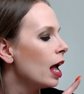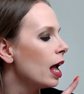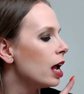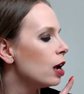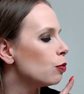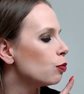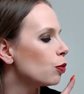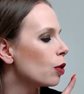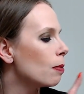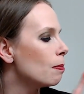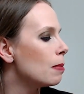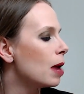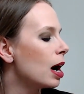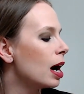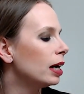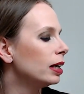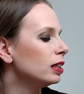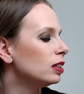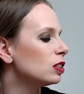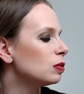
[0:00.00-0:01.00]
It
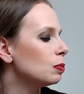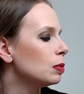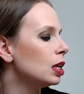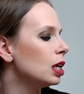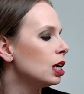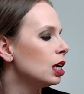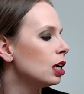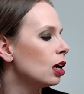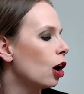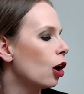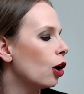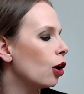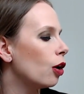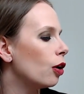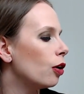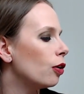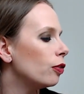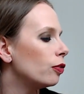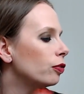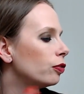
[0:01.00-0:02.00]
reminds me
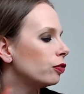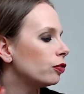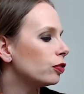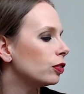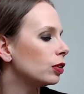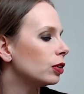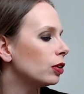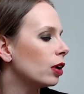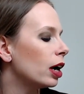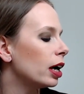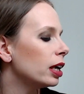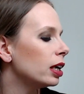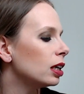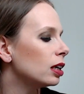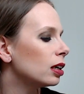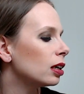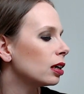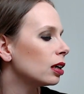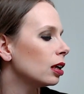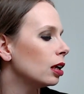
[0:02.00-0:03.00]
of
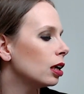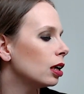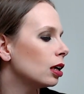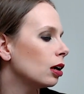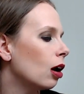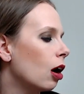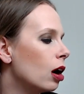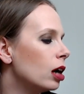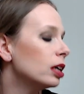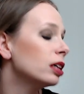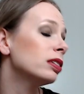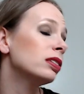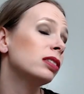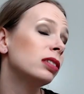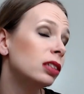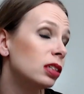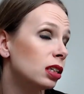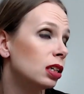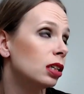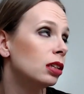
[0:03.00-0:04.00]

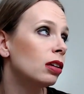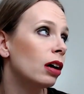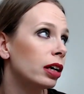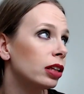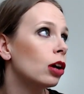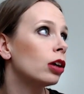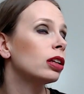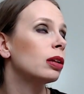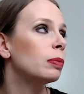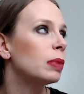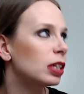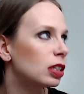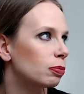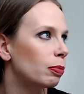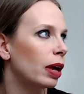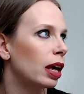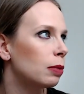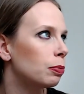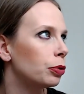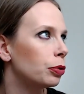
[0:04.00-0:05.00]
honestly, like not in the midst of
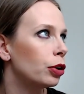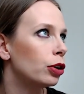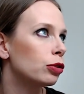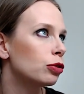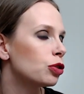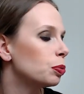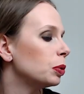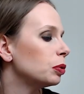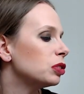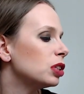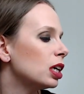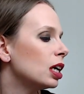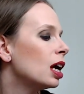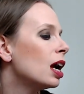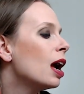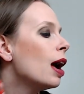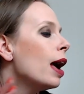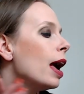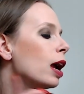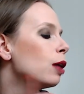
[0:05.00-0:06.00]
Bad Blood or Spill Tea,
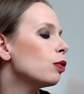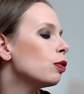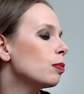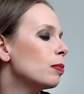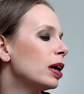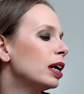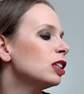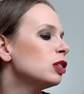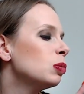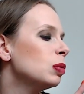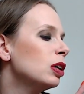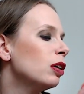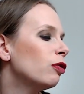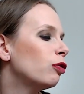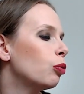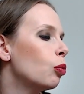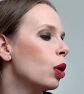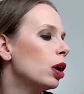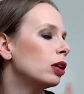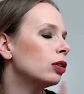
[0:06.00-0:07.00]
it reminds me
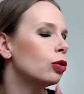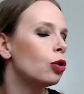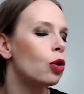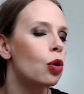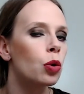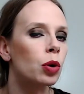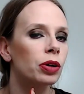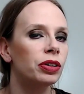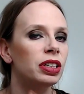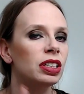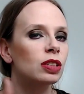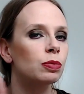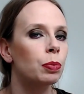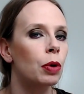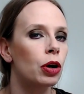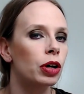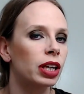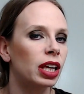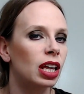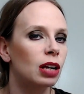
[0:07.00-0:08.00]
of what Laura Lee's
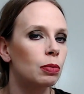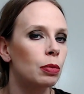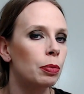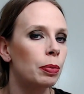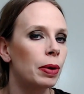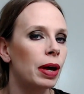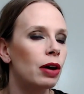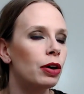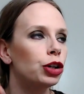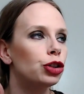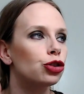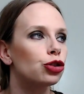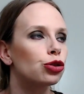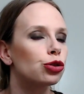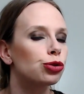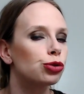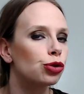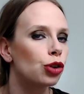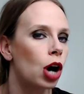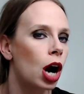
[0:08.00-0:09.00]
Party Animal palette
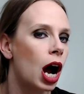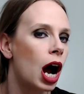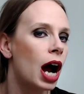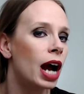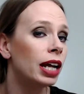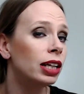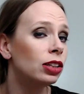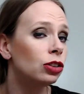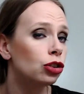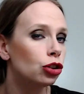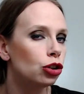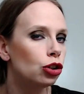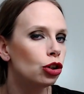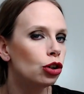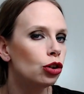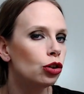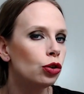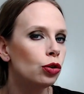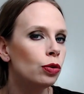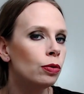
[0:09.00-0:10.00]
tried to
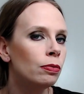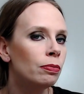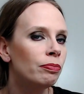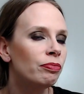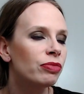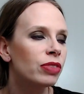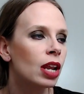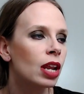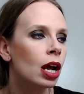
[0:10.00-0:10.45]
do